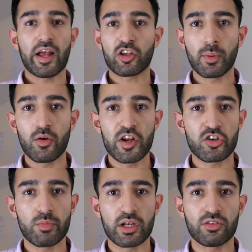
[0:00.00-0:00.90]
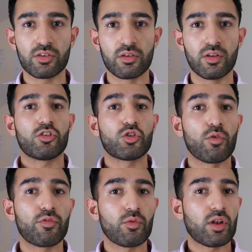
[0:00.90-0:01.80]
exploration medicine,
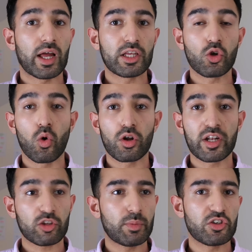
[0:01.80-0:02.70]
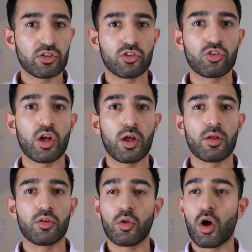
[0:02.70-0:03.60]
stuff like going on expeditions
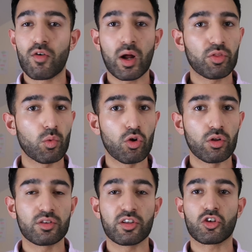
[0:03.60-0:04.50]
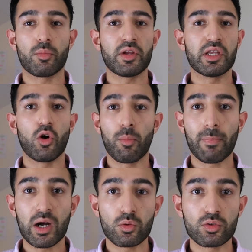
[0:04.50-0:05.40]
around the world. This could be up
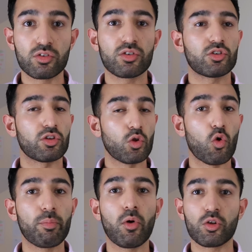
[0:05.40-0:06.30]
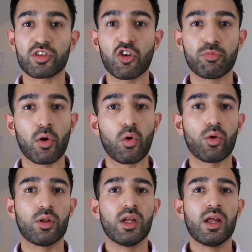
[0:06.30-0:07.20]
mountains to the North Pole, South
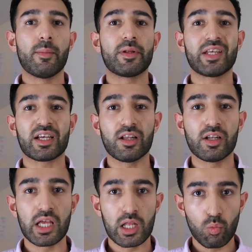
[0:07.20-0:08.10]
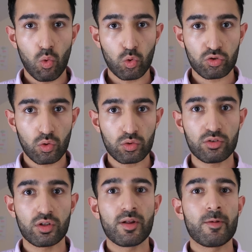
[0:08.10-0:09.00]
Pole, particularly in war
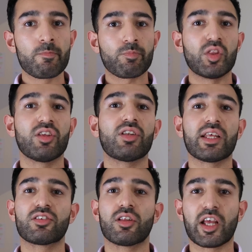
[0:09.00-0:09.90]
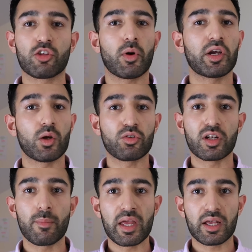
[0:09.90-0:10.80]
zones. And this links to the next point I was
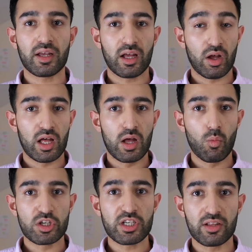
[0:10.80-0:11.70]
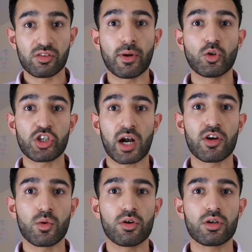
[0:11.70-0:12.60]
going to make, which is about
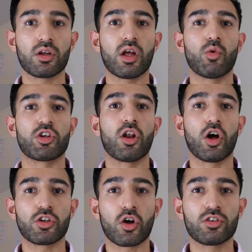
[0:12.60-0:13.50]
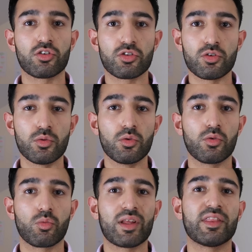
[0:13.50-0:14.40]
charity work, which a lot of doctors do
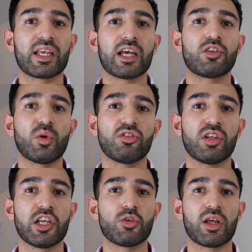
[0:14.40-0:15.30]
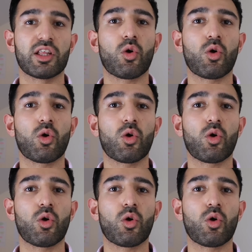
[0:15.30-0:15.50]
when they get to a stage where